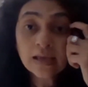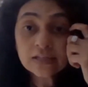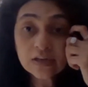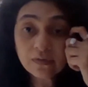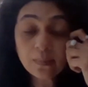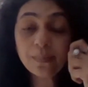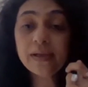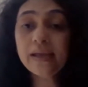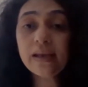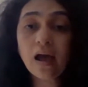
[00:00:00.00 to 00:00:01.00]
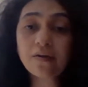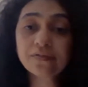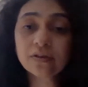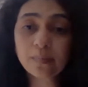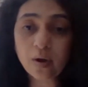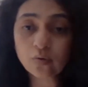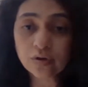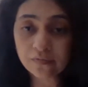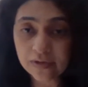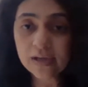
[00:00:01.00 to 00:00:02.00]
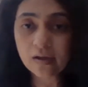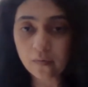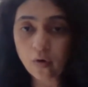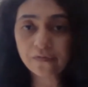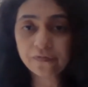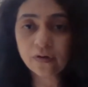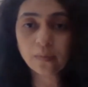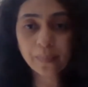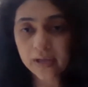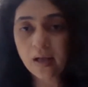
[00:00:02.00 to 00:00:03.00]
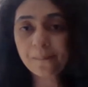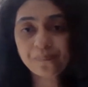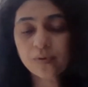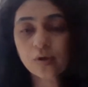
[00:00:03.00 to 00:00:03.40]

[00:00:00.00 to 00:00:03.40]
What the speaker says: She will bleed after about a week of pickup,